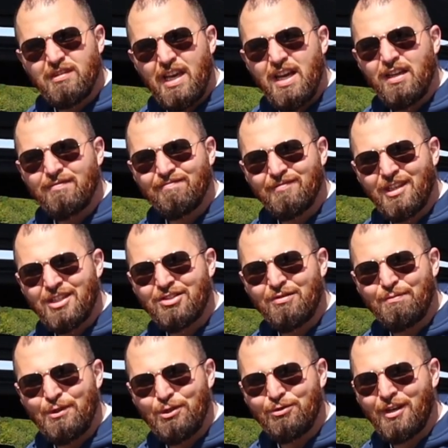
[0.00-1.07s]
yeah, that's
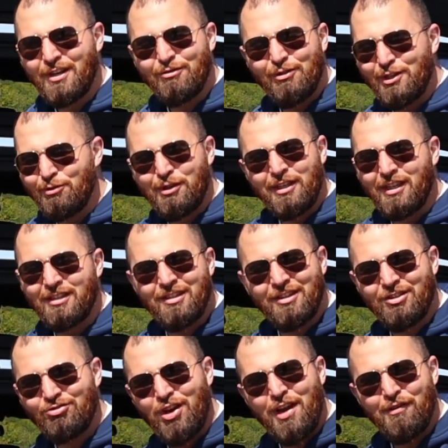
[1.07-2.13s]
the boot. I really want to get to
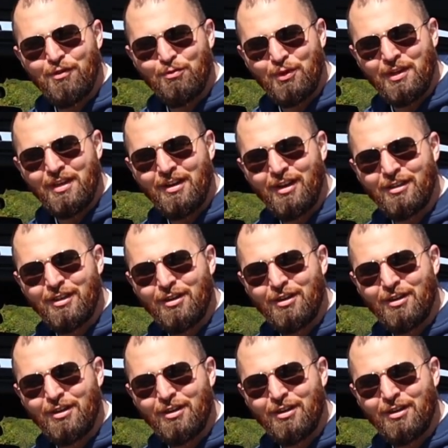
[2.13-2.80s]
the driving bit here.